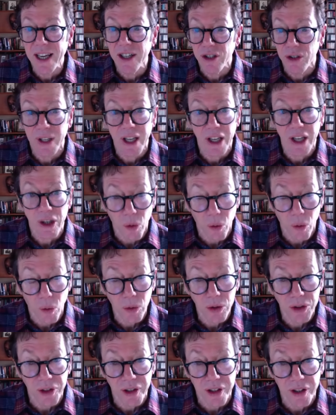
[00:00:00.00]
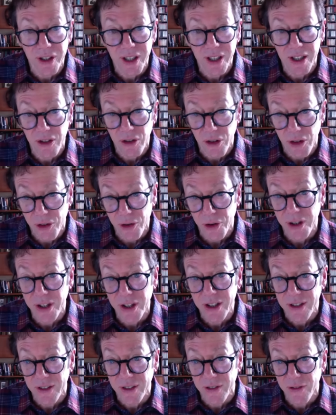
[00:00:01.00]
as you get older and you get in your
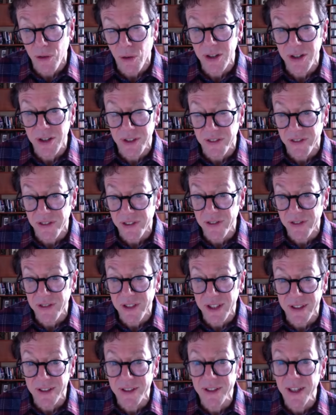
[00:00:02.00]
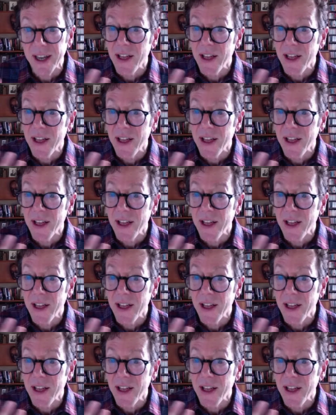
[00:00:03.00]
30s and 40s and 50s,